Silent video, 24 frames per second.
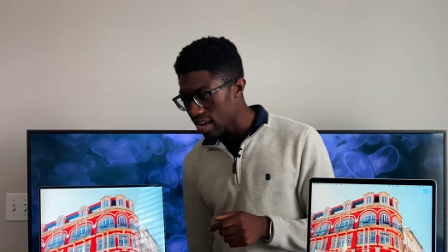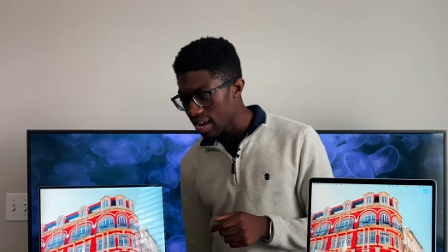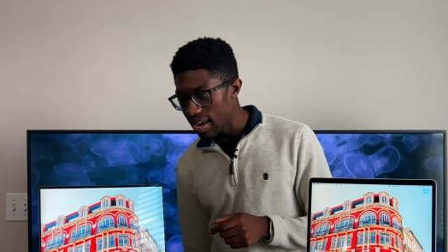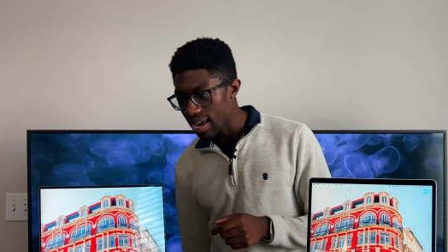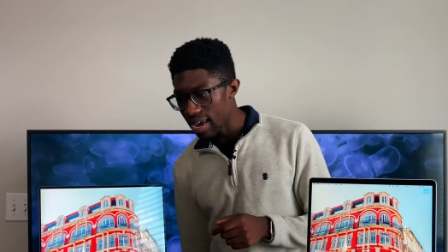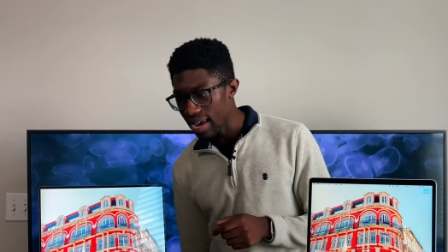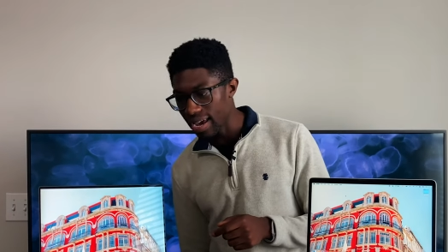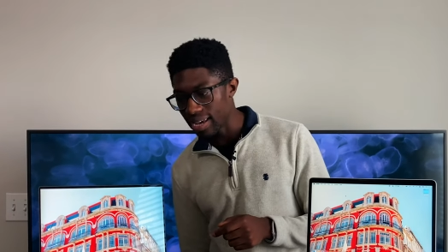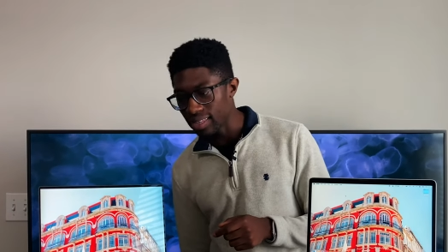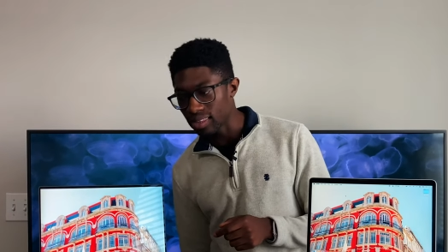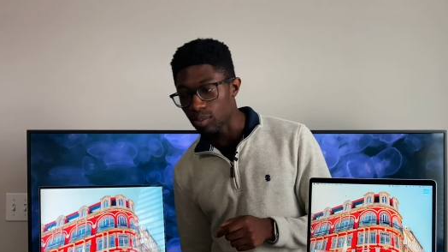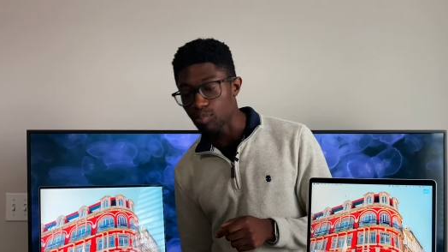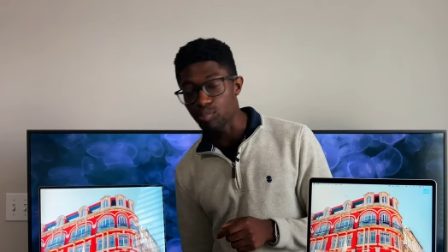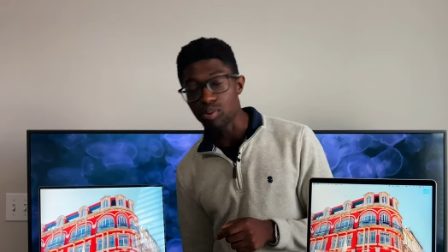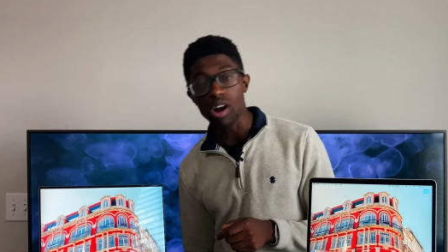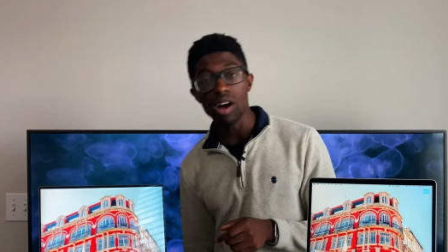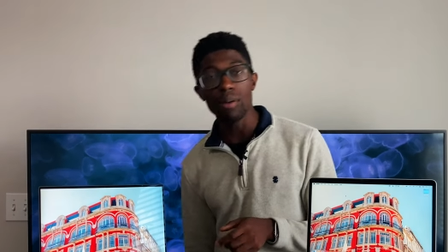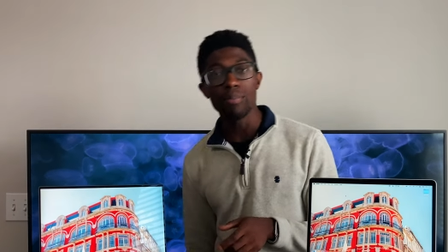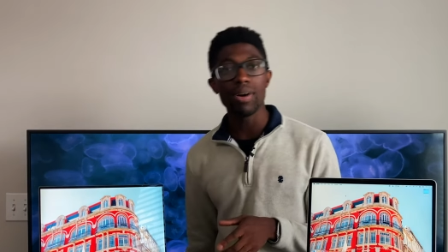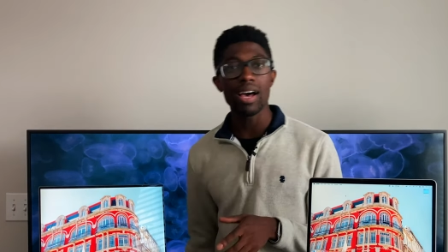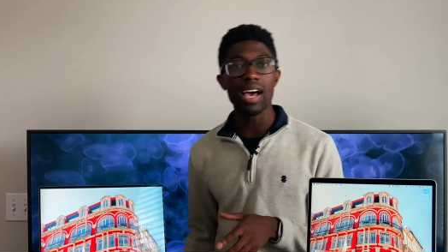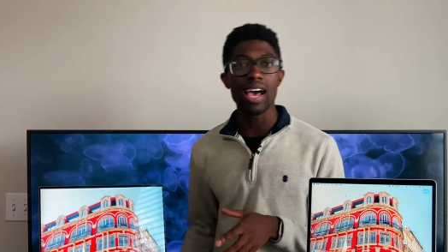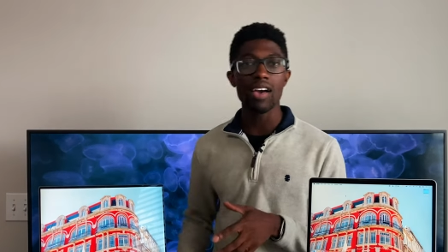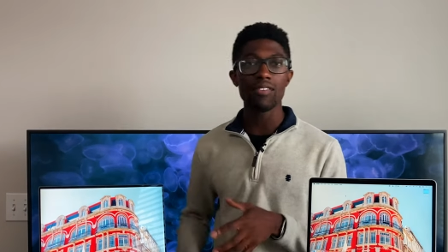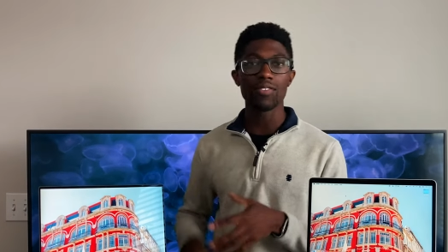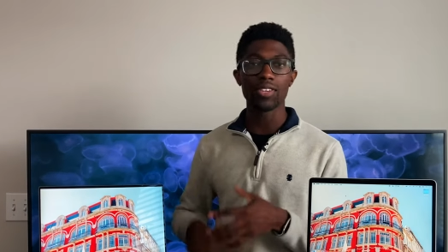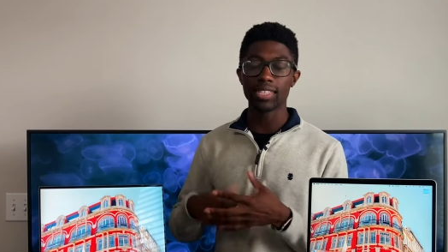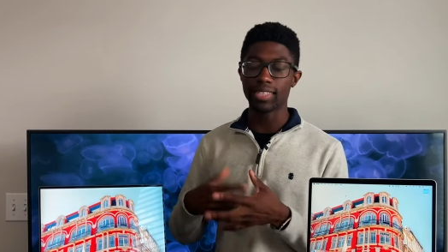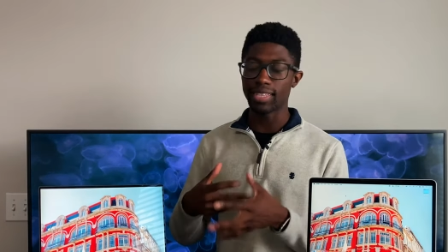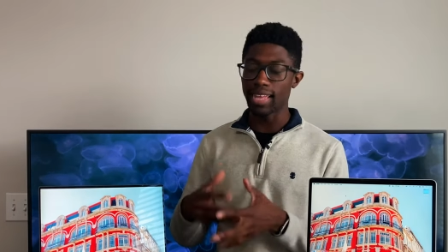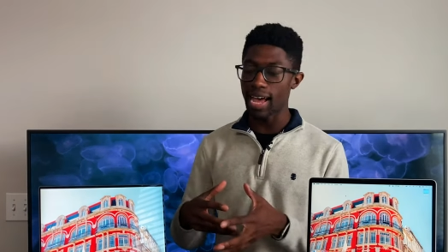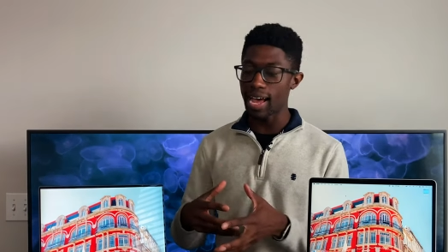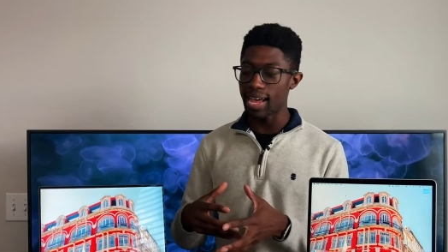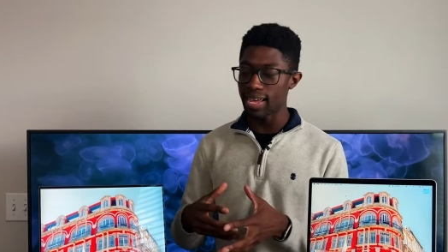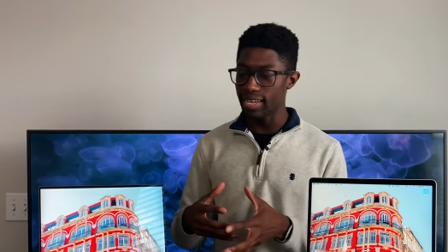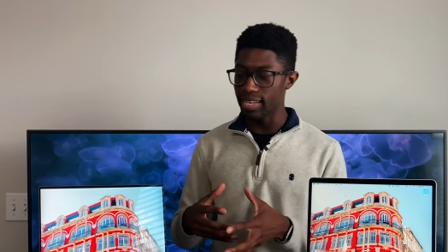And the problem I have with
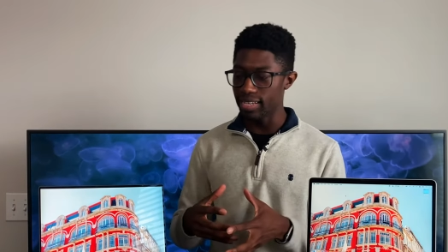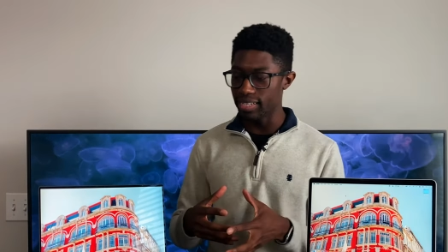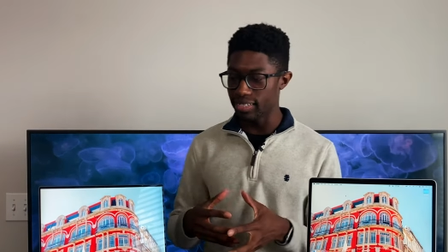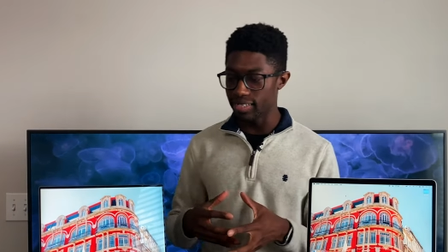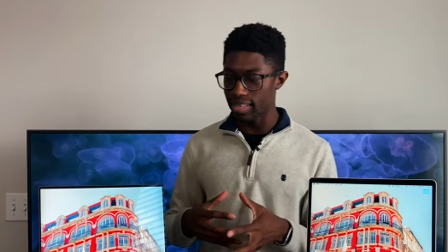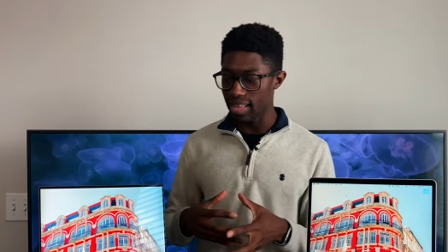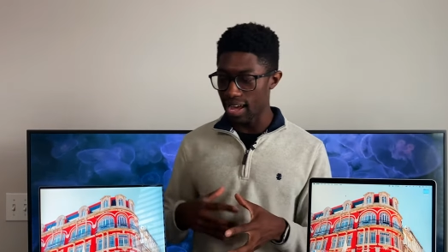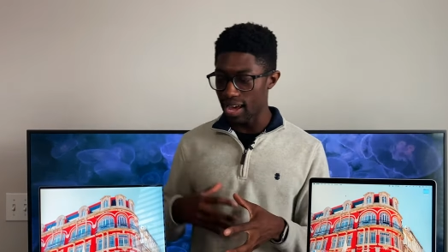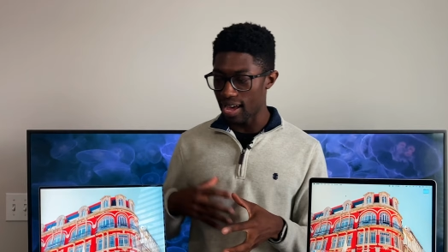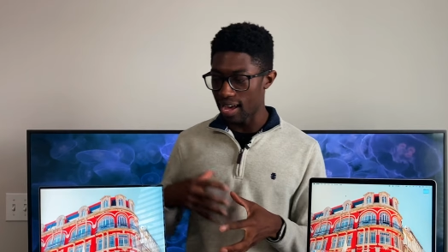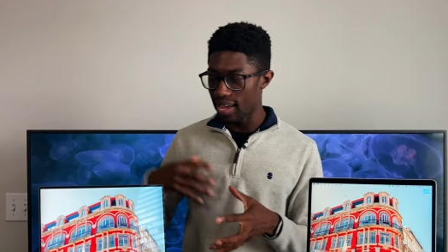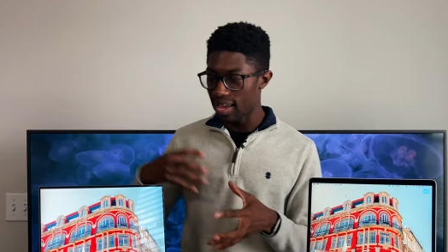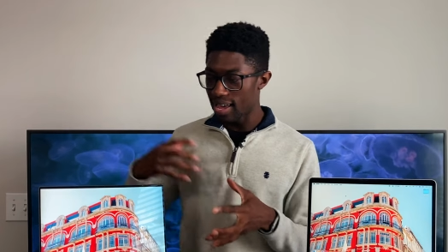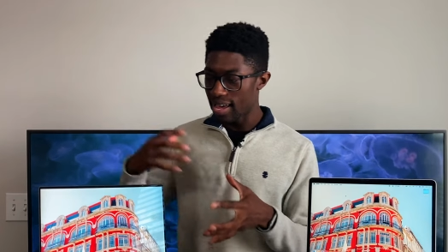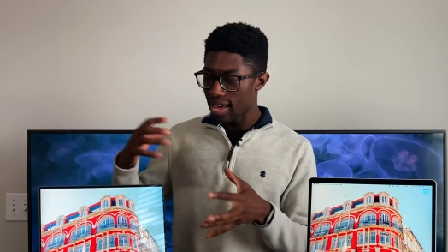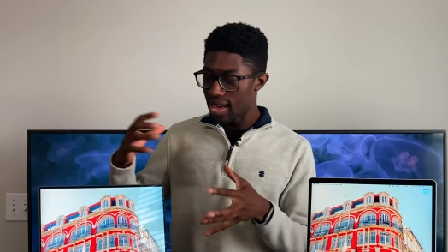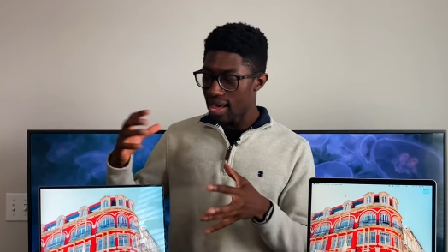that is that